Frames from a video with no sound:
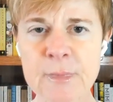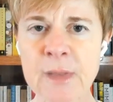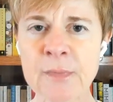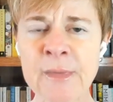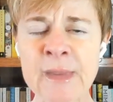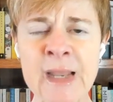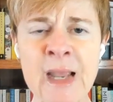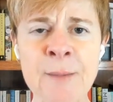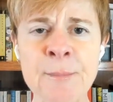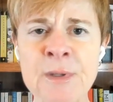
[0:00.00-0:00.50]

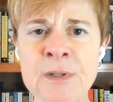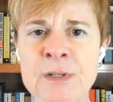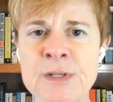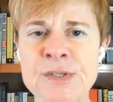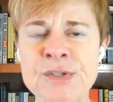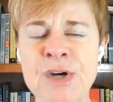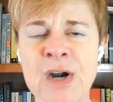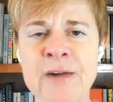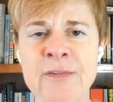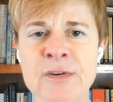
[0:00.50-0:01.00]
The
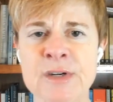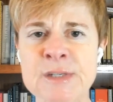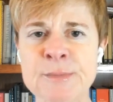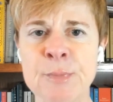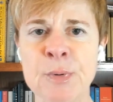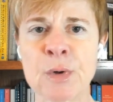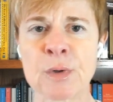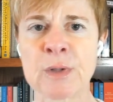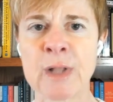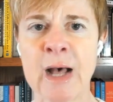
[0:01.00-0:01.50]
ambulance drivers
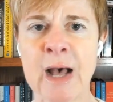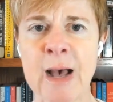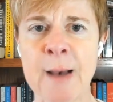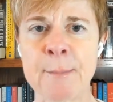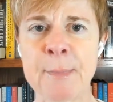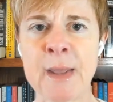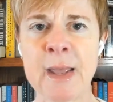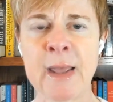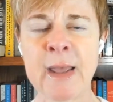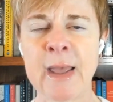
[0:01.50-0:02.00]
pull up